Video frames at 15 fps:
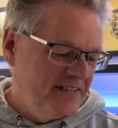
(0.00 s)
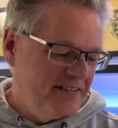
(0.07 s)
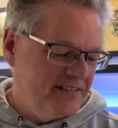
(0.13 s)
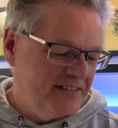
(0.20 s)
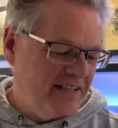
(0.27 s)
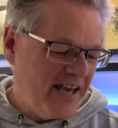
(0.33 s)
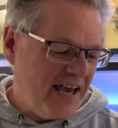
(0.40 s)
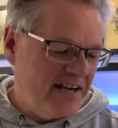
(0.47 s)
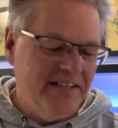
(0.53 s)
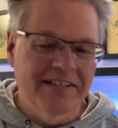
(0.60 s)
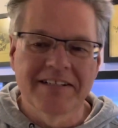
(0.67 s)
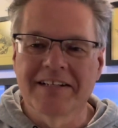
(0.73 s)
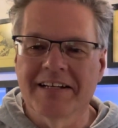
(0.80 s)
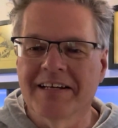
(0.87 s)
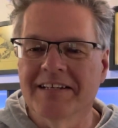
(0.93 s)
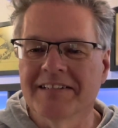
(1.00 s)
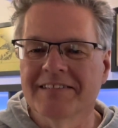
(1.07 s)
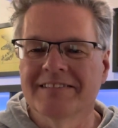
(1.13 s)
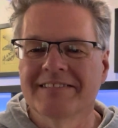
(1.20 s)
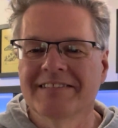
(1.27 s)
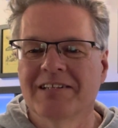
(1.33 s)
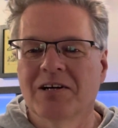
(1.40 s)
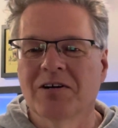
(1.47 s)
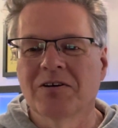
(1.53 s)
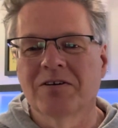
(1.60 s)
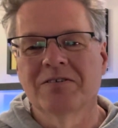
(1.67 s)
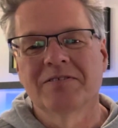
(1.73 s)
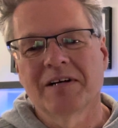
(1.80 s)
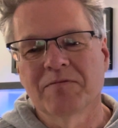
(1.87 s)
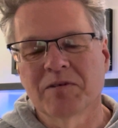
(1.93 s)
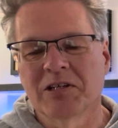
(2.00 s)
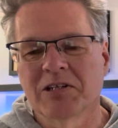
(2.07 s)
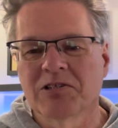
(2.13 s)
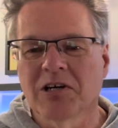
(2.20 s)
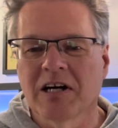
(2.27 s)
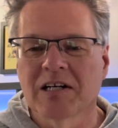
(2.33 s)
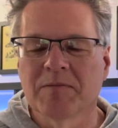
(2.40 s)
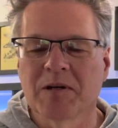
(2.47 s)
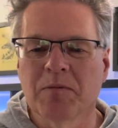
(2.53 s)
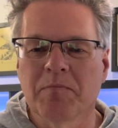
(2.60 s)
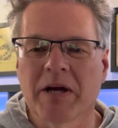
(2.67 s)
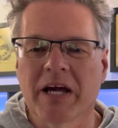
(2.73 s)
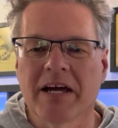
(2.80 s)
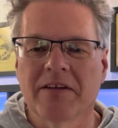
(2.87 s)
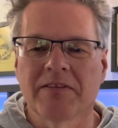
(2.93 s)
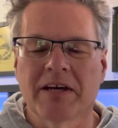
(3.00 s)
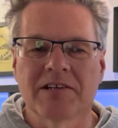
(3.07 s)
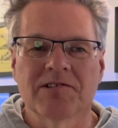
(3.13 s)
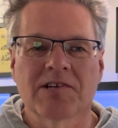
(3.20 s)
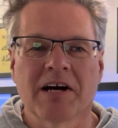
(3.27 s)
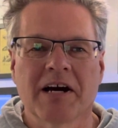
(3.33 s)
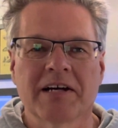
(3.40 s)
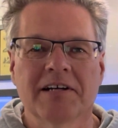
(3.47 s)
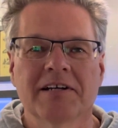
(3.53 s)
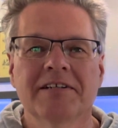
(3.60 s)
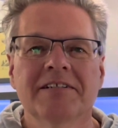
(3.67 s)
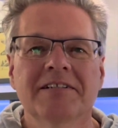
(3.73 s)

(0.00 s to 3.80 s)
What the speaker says: Canada. And I'm going to talk about a band that is kind of